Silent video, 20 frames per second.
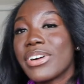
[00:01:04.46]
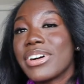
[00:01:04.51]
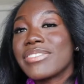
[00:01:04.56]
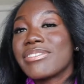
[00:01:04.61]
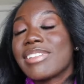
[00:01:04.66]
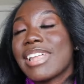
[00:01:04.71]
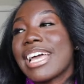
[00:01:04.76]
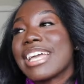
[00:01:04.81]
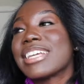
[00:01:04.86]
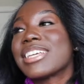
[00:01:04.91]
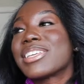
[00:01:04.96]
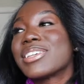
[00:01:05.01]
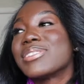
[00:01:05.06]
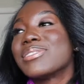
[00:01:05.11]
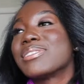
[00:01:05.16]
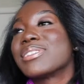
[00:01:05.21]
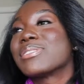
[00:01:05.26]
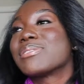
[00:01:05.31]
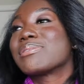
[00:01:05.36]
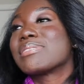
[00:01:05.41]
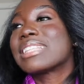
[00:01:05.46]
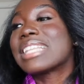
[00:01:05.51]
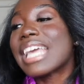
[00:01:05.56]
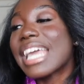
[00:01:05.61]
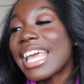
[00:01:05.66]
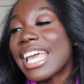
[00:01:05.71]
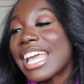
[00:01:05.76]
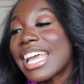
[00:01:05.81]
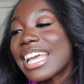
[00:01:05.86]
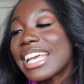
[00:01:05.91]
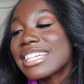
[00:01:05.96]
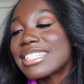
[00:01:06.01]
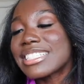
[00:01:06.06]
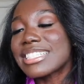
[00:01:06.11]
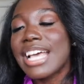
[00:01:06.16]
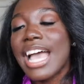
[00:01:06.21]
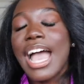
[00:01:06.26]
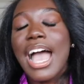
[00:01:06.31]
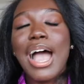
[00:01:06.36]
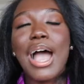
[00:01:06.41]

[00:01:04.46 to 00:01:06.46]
of like cute little things.